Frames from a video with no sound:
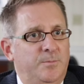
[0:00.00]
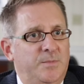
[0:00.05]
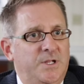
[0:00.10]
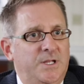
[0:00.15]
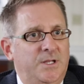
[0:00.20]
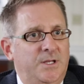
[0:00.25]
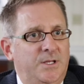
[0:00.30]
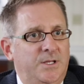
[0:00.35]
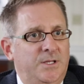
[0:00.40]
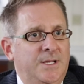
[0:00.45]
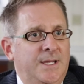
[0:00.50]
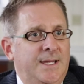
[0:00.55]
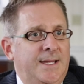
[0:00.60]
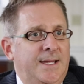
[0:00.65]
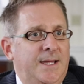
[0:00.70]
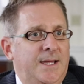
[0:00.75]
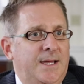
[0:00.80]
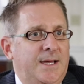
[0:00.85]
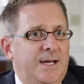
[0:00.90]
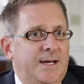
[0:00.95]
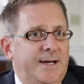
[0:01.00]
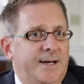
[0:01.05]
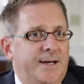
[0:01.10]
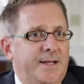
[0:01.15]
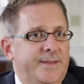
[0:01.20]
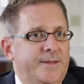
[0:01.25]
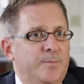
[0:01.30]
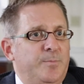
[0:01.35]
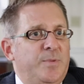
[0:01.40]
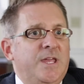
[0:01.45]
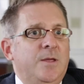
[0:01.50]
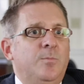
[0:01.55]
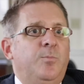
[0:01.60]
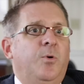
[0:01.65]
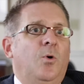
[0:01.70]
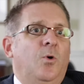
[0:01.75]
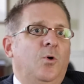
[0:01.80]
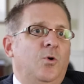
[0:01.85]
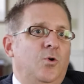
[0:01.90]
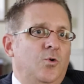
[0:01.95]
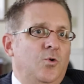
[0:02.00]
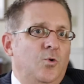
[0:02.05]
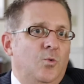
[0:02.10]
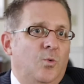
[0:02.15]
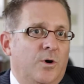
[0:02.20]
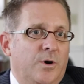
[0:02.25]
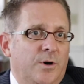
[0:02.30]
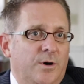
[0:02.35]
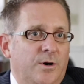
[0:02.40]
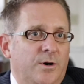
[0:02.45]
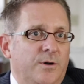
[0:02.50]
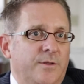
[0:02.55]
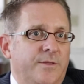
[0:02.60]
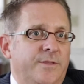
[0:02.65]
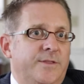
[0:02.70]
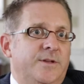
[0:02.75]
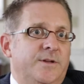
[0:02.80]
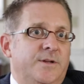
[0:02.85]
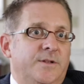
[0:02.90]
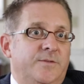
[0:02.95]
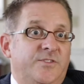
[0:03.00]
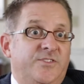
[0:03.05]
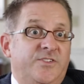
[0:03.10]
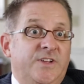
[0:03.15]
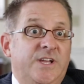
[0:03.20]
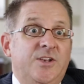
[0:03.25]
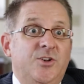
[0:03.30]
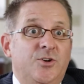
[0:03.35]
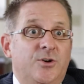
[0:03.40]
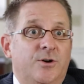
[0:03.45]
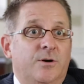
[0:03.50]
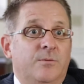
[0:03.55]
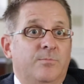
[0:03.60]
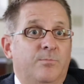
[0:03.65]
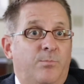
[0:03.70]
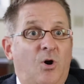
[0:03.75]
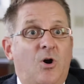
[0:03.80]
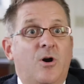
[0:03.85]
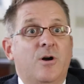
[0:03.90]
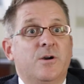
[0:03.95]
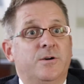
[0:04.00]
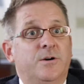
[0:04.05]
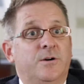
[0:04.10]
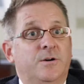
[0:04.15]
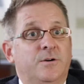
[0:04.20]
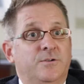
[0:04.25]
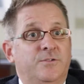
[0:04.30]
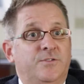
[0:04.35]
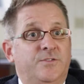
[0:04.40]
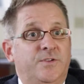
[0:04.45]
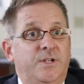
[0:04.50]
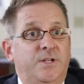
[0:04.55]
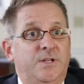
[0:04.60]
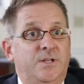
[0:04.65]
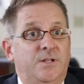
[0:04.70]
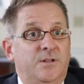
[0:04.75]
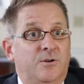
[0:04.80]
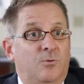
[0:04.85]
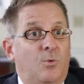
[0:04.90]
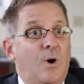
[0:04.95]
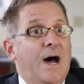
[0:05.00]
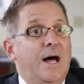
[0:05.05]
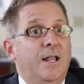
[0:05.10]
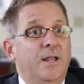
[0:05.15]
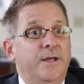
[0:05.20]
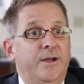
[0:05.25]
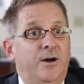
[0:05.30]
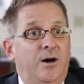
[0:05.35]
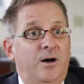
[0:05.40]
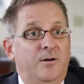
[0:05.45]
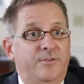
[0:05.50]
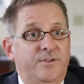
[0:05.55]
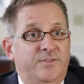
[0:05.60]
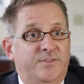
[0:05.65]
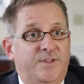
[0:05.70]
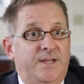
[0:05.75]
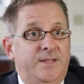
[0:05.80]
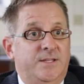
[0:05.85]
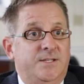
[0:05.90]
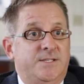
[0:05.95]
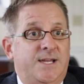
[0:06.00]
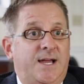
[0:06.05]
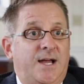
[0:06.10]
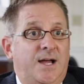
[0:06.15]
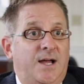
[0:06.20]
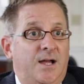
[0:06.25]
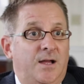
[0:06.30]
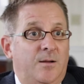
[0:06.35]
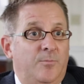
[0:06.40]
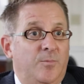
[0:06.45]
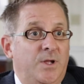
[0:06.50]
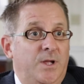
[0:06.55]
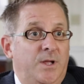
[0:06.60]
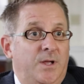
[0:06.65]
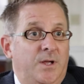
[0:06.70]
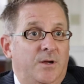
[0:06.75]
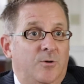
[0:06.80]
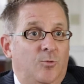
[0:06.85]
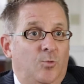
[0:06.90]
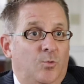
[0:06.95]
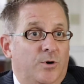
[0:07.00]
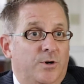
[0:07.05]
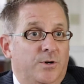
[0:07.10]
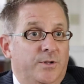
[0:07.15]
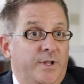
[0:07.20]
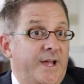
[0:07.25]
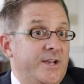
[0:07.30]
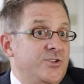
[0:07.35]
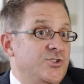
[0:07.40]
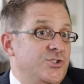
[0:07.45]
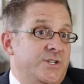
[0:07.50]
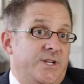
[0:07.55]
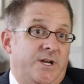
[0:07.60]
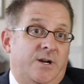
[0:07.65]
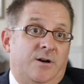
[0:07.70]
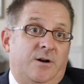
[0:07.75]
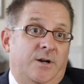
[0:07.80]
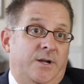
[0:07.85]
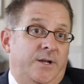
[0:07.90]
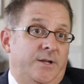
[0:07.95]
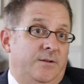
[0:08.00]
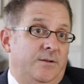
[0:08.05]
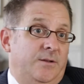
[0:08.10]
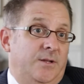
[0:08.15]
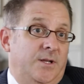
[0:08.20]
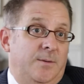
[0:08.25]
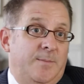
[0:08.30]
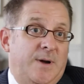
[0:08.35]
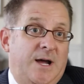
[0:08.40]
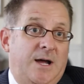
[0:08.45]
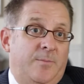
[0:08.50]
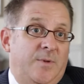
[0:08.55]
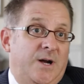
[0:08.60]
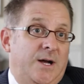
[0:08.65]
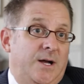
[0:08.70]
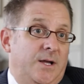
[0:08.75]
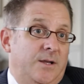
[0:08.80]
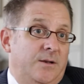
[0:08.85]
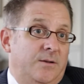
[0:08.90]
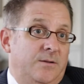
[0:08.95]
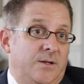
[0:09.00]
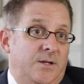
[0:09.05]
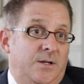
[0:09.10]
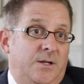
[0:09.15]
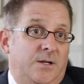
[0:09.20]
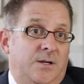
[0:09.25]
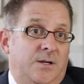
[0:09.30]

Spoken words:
in me. The people who were the senior partners in the Raleigh office at the time were legendary in my mind.